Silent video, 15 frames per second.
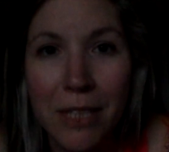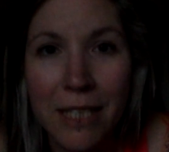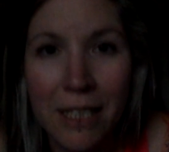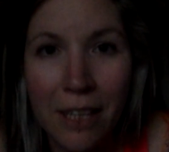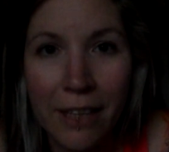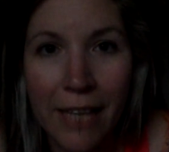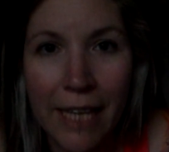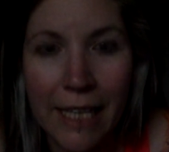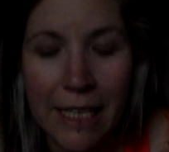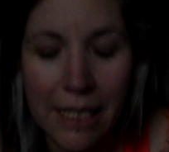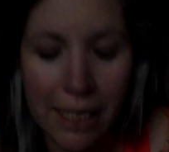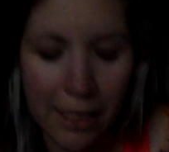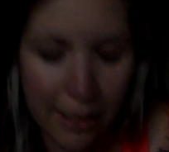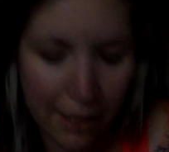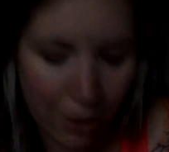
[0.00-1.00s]
It's not that
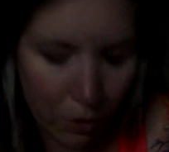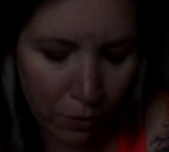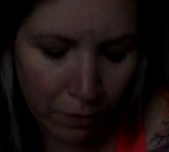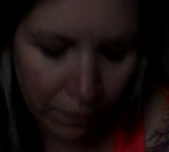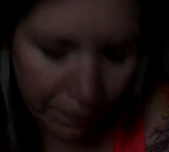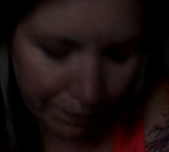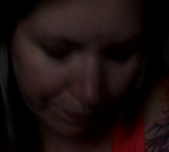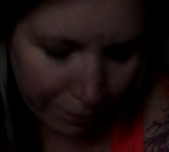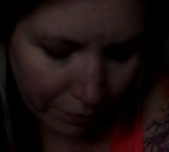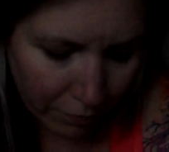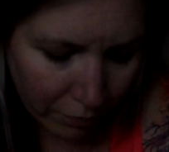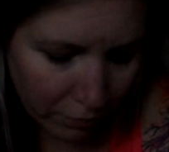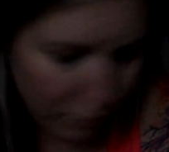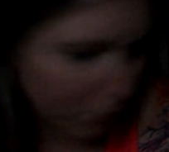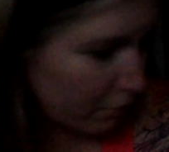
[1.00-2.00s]
easy. So
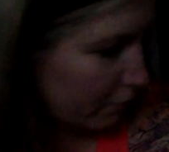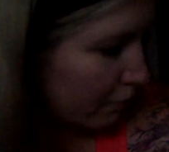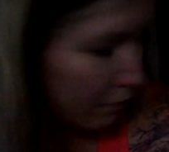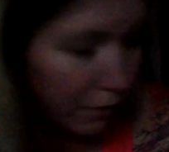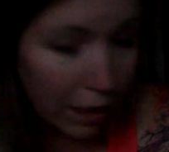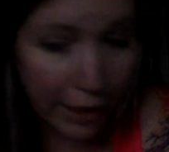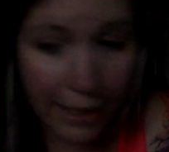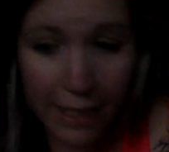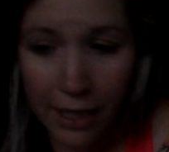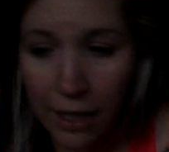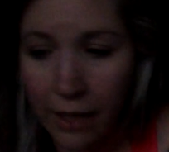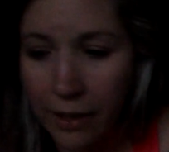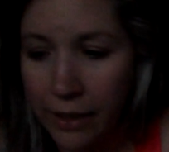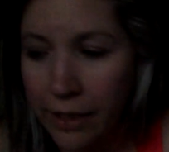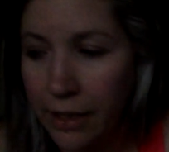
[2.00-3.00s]
I guess I
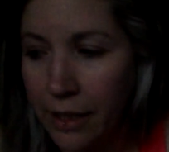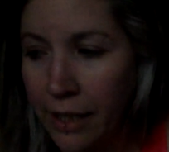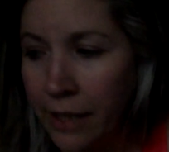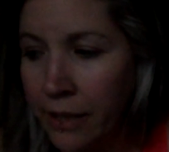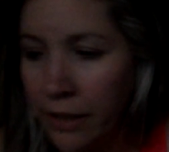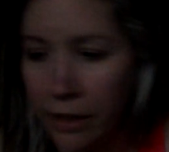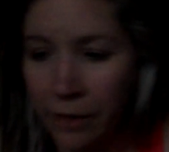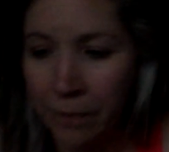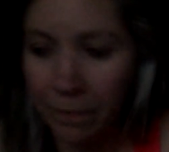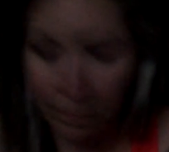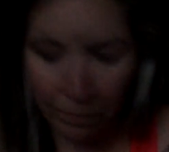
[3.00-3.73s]
kind of need a light in here.